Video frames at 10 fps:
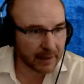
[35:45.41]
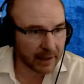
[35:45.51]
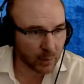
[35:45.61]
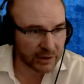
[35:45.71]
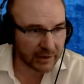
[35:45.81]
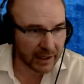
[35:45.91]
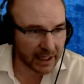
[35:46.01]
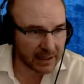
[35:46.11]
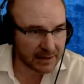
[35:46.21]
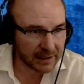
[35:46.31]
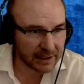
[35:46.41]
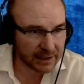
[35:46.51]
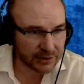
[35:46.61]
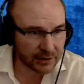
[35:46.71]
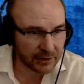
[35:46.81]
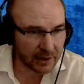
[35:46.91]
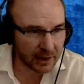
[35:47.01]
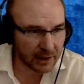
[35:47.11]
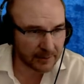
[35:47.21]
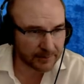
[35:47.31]
And what do they ask? Teacher,
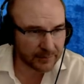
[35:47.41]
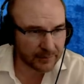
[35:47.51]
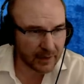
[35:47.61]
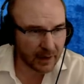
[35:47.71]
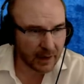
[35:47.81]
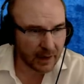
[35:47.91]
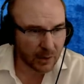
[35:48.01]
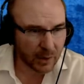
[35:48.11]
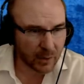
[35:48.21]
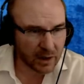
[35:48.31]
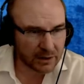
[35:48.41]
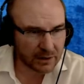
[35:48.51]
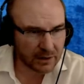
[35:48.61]
um, we want,